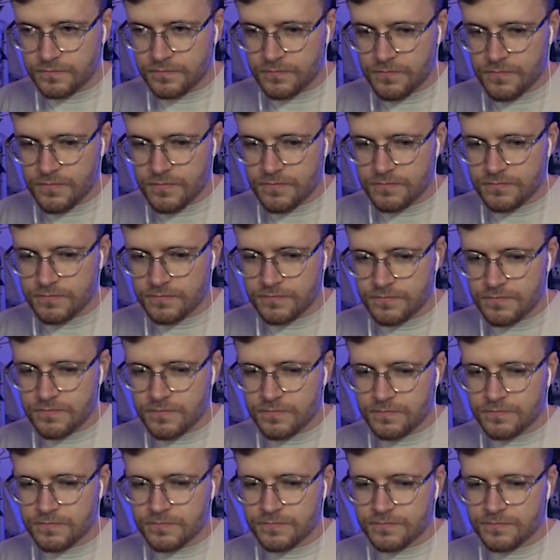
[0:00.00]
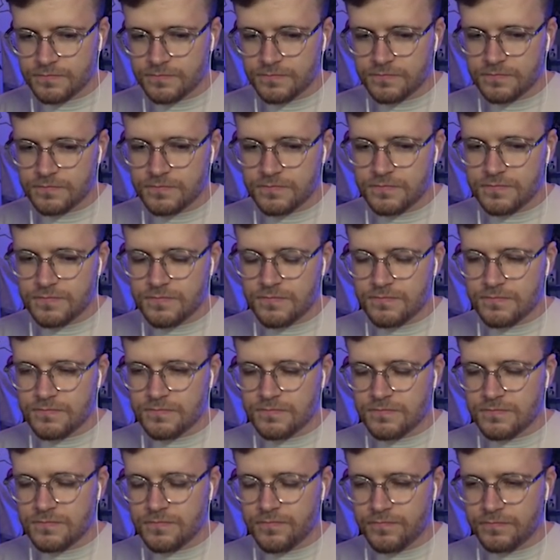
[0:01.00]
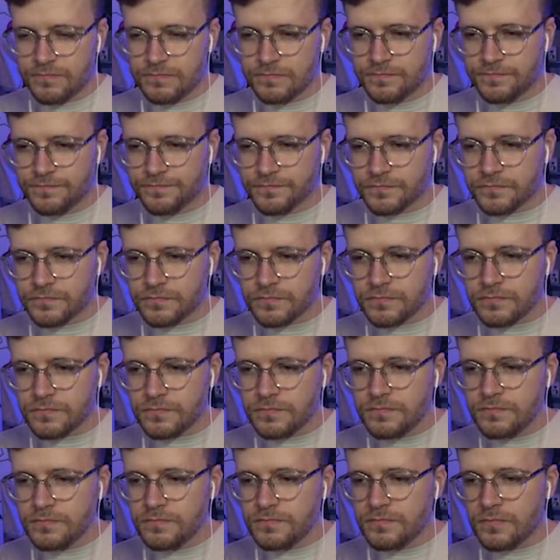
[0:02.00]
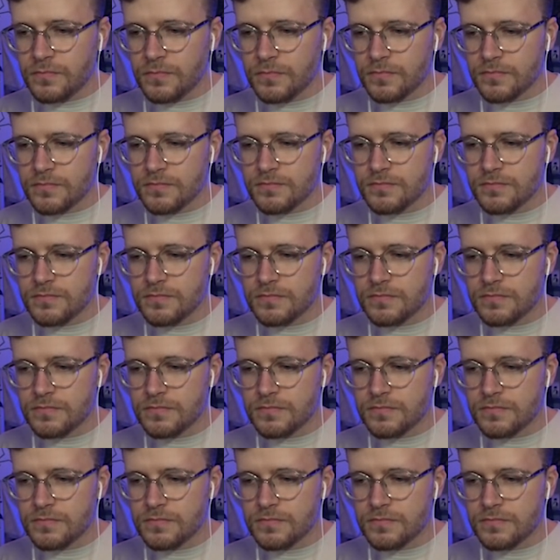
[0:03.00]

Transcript: No words are spoken by the person on screen.